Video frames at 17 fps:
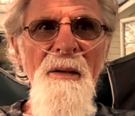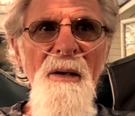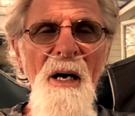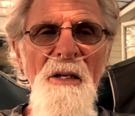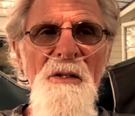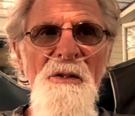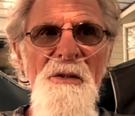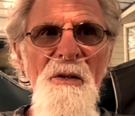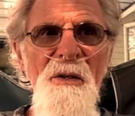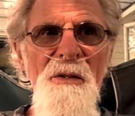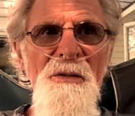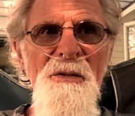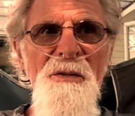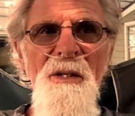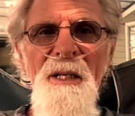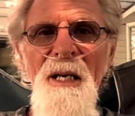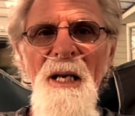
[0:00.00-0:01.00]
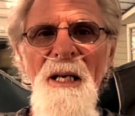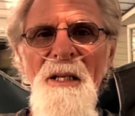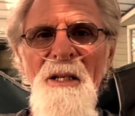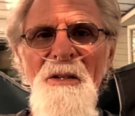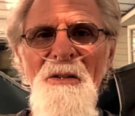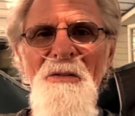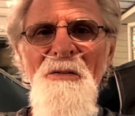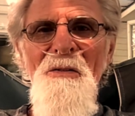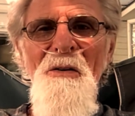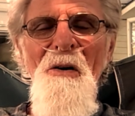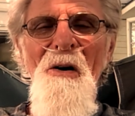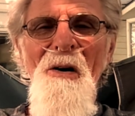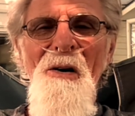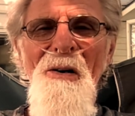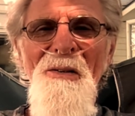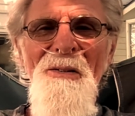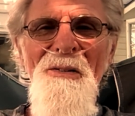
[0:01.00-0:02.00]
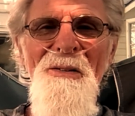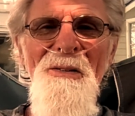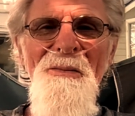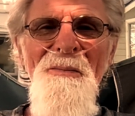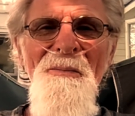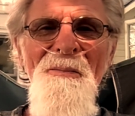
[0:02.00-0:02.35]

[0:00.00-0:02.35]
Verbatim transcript: I start singing these songs